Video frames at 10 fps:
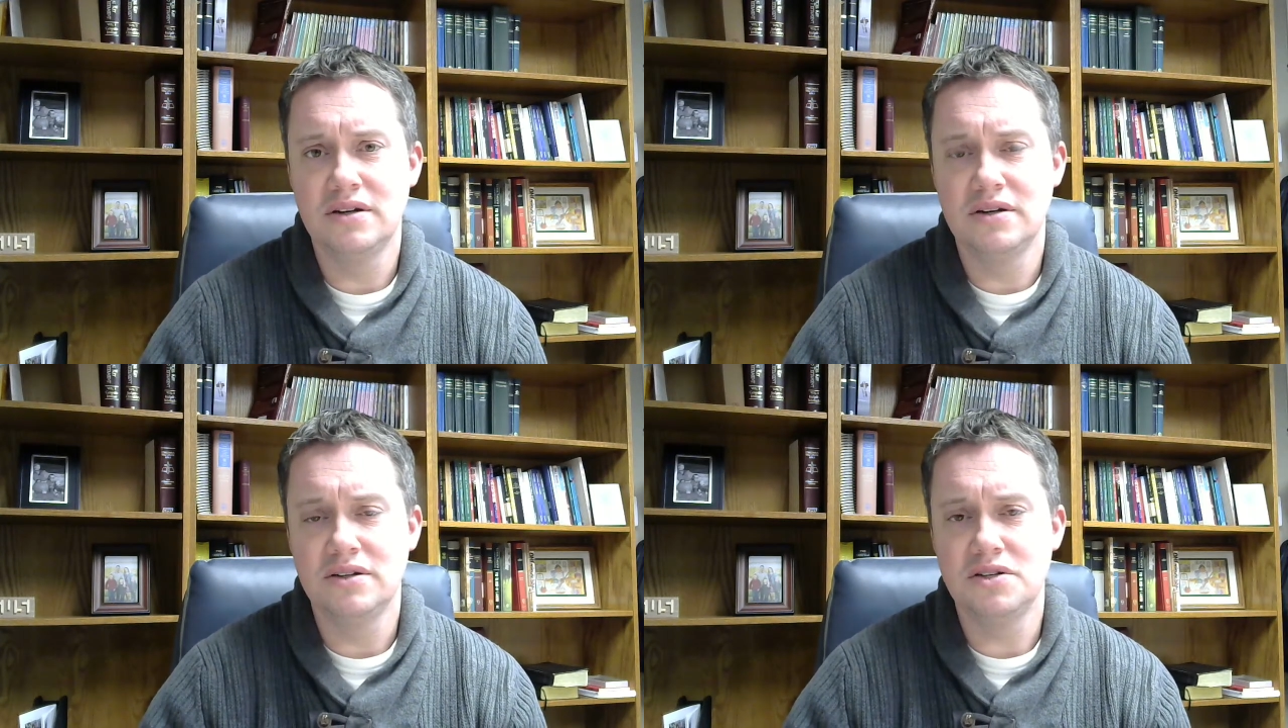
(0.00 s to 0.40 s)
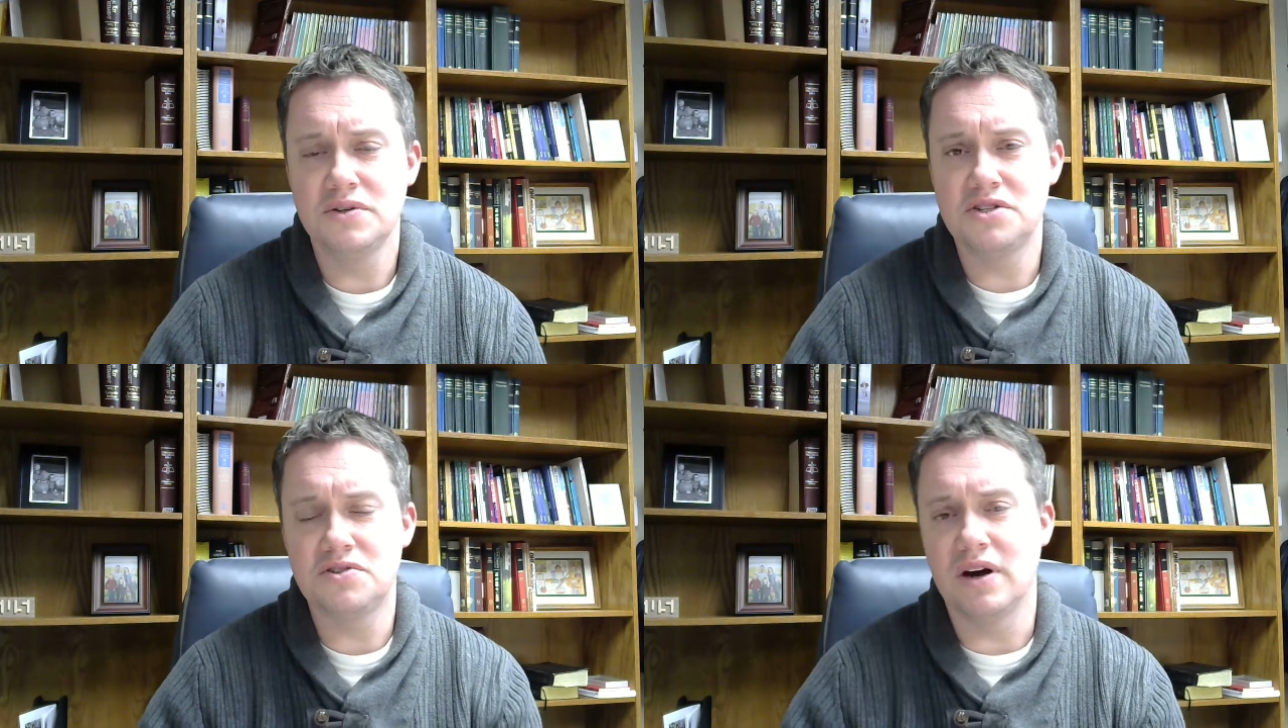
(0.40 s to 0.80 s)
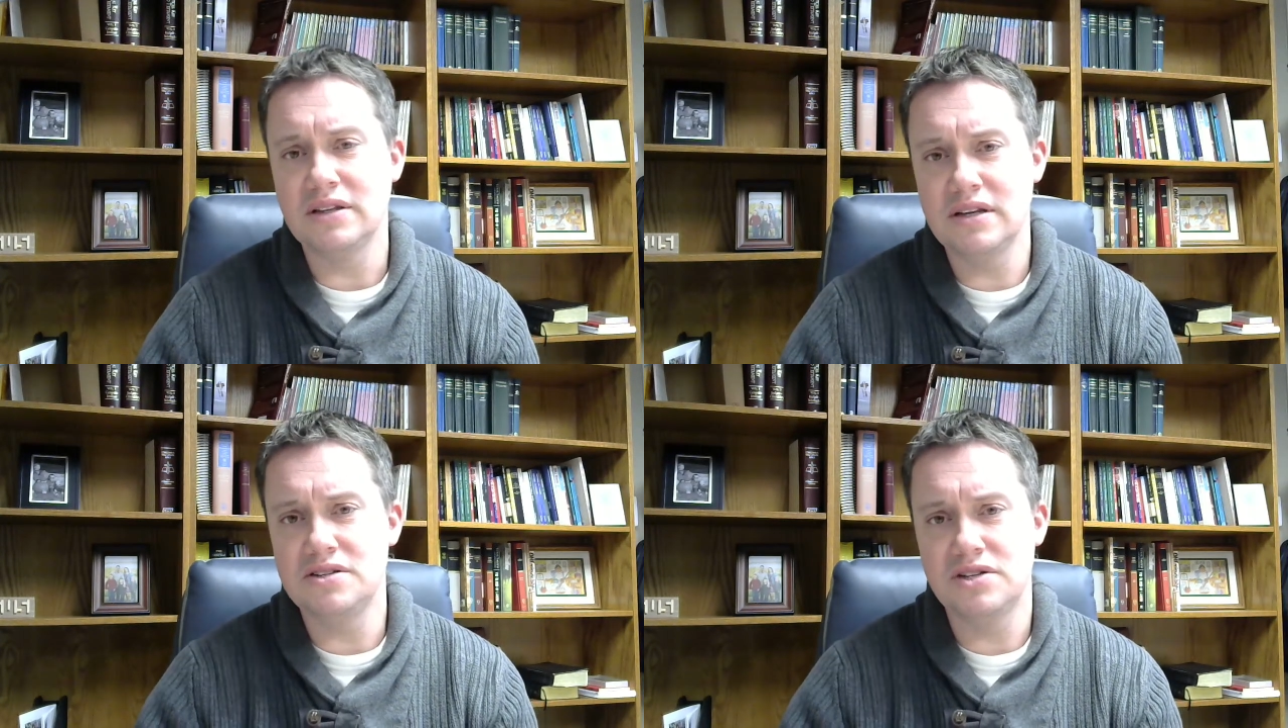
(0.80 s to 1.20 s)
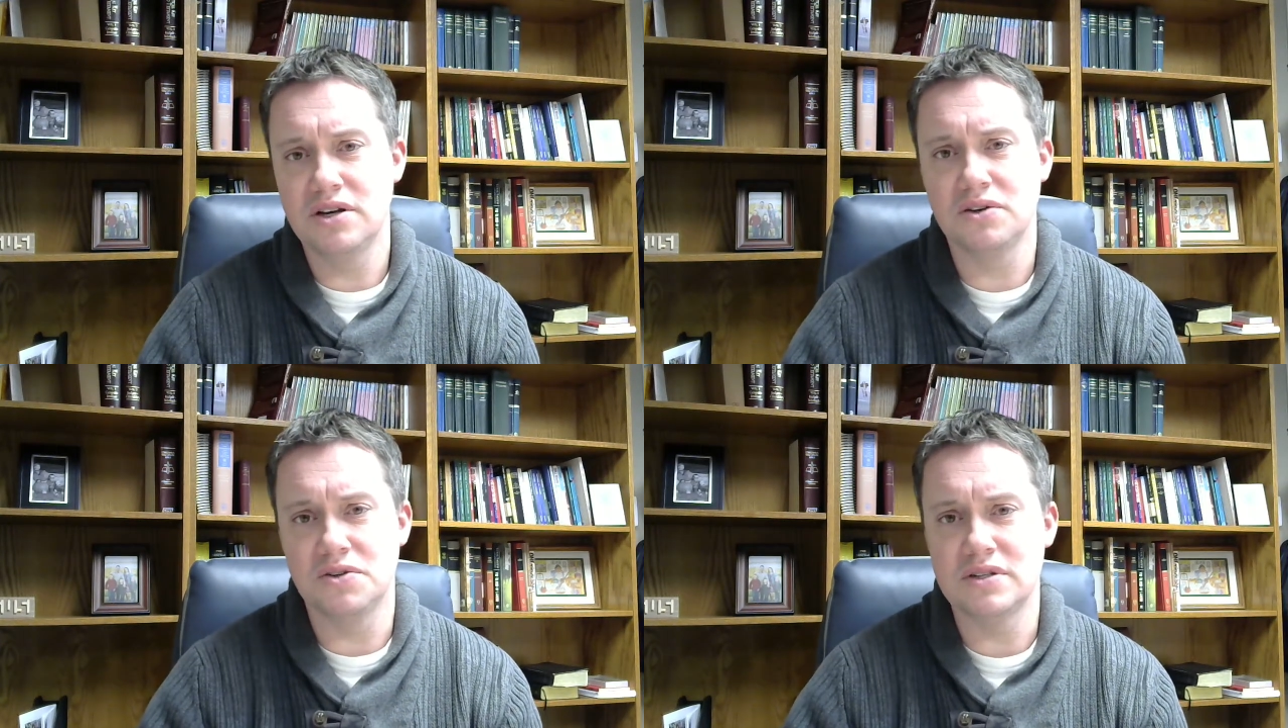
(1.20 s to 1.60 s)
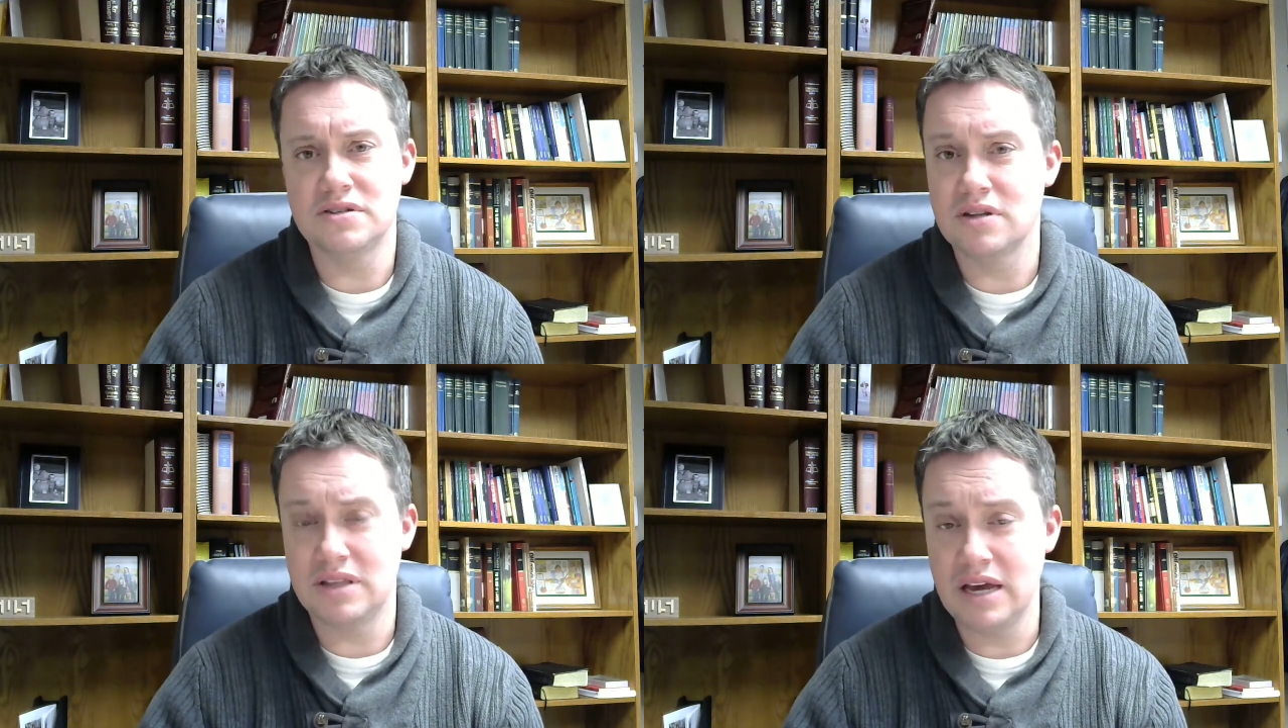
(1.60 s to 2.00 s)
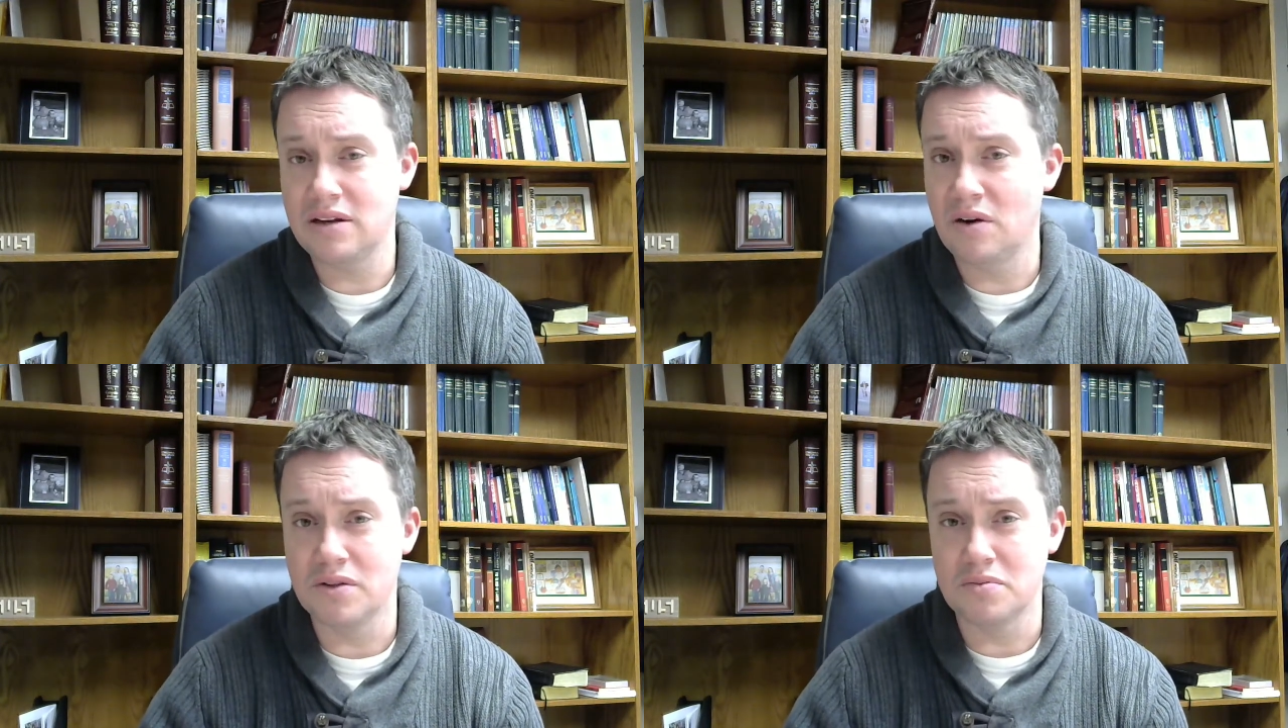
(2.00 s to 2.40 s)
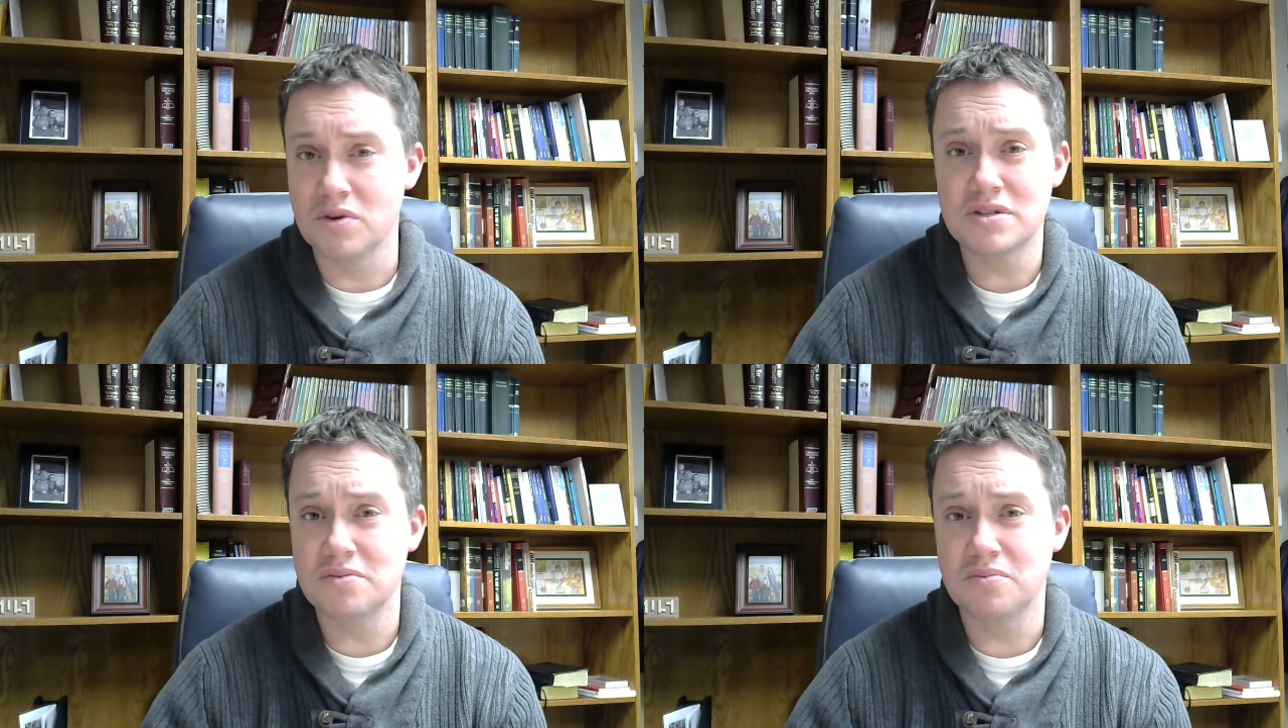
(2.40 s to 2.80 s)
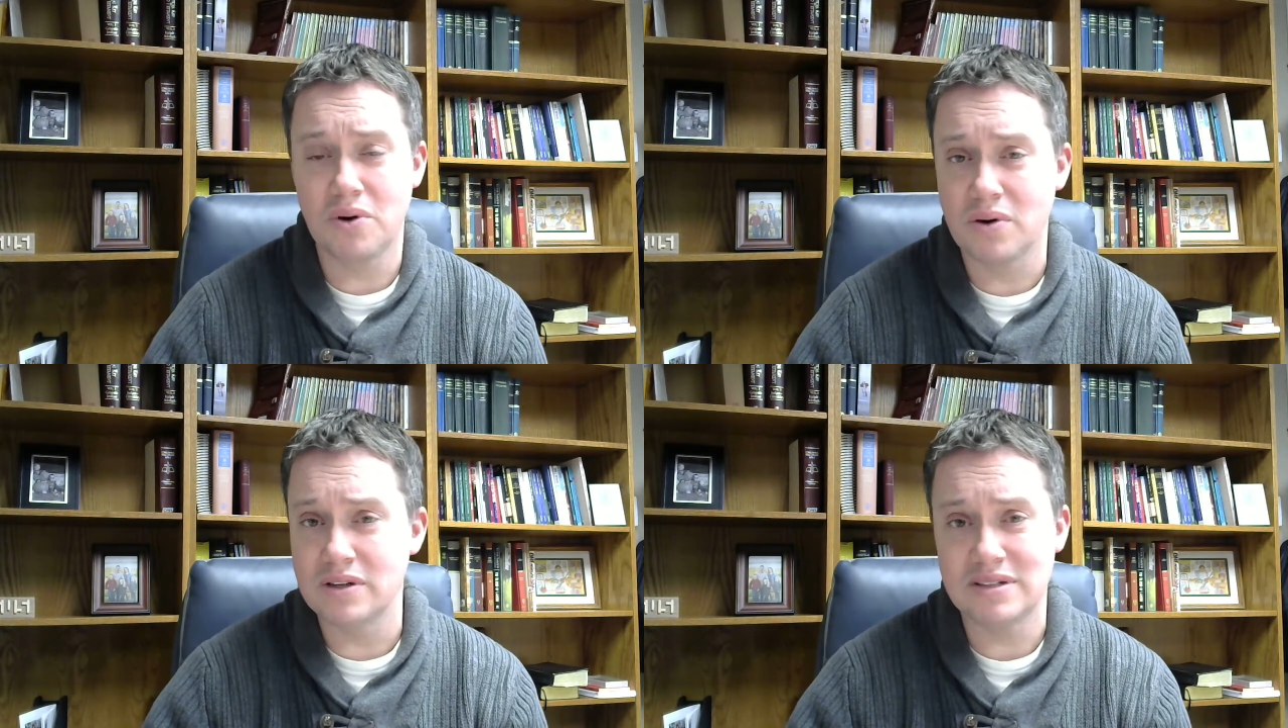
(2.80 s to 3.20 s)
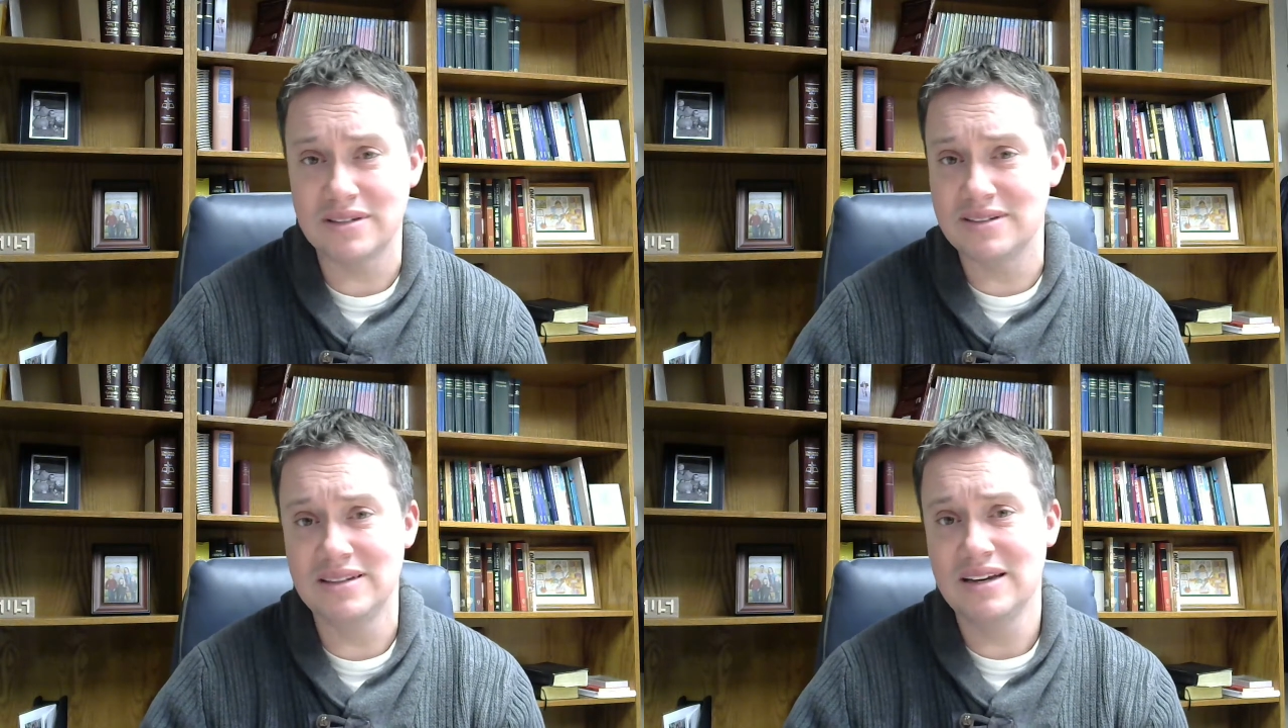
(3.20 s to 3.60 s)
to instruct these children so that they know the most important